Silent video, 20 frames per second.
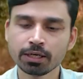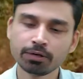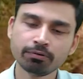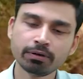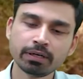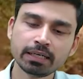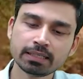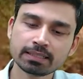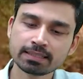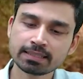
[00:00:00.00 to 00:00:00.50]

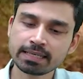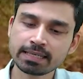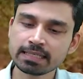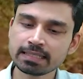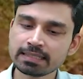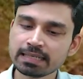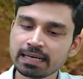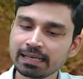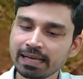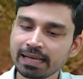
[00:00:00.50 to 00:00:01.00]
where it
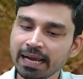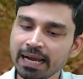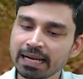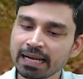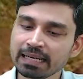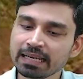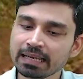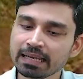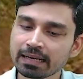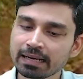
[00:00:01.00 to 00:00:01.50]
says that
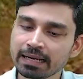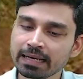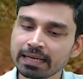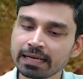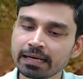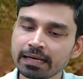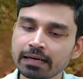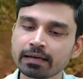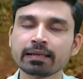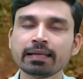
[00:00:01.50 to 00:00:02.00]
any
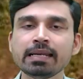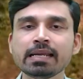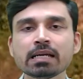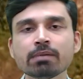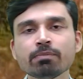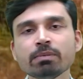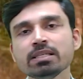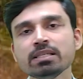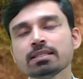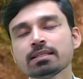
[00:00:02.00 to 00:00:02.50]
relic,
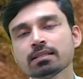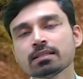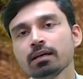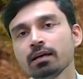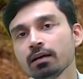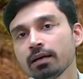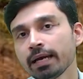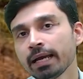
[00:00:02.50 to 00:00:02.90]
relic means